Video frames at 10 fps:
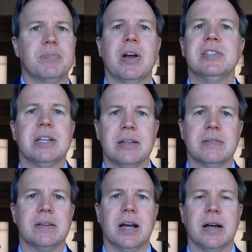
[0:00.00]
the
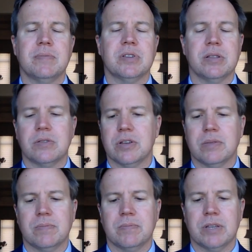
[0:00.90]
president um, to the to,